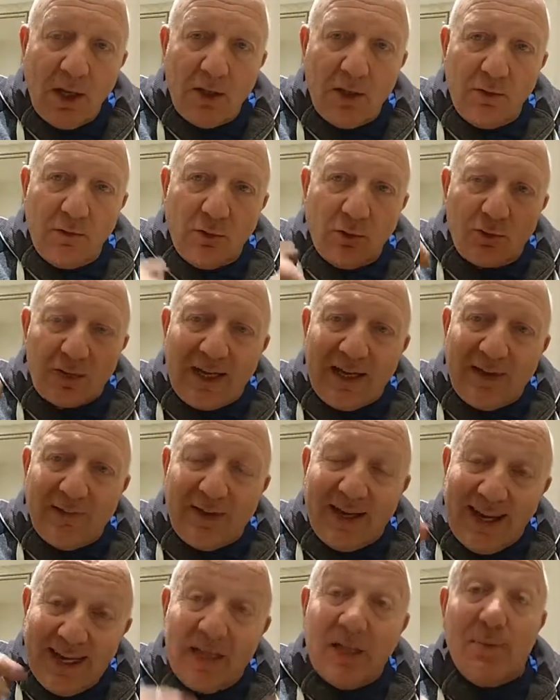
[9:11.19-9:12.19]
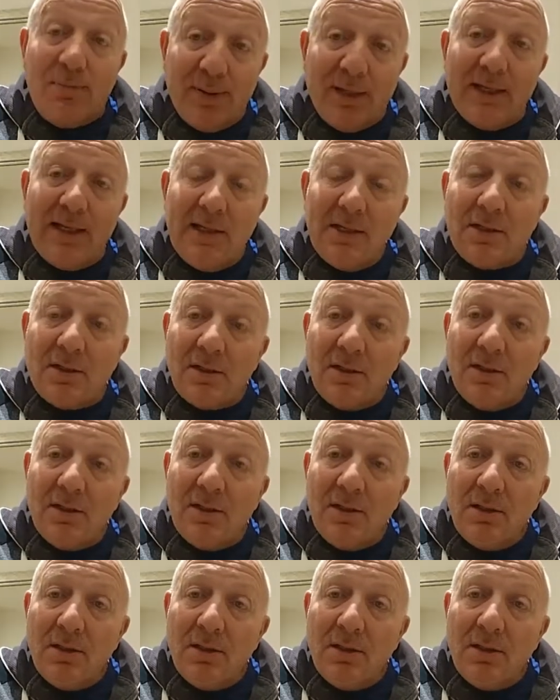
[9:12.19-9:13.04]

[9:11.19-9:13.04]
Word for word: You've got to have inner peace